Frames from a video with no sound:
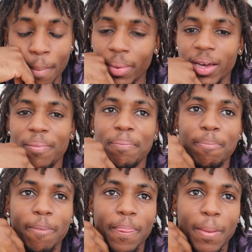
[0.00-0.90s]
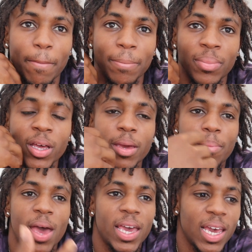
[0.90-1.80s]
But looking
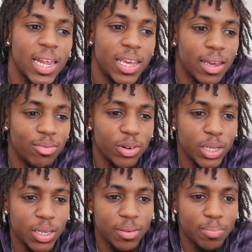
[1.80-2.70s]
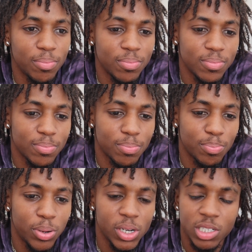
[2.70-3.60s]
back at it, it really
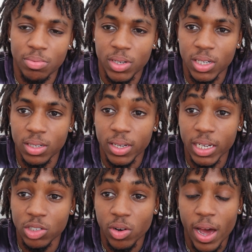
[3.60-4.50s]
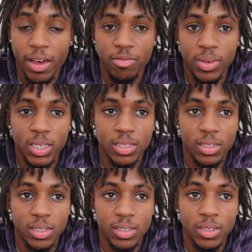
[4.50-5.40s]
pushed me and drive me
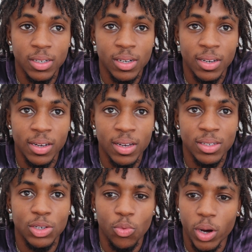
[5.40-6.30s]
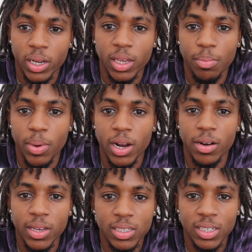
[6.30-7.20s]
to want to get better
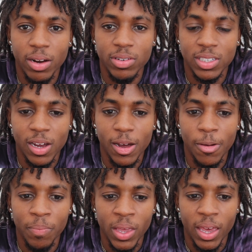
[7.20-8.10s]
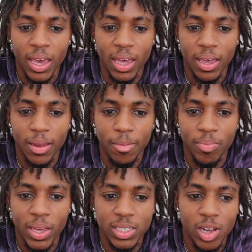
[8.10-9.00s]
each and every time. And
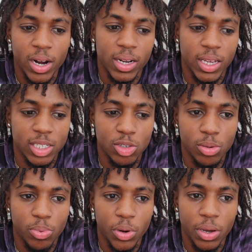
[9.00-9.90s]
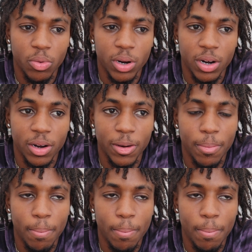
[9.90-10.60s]
it started to get to a point where,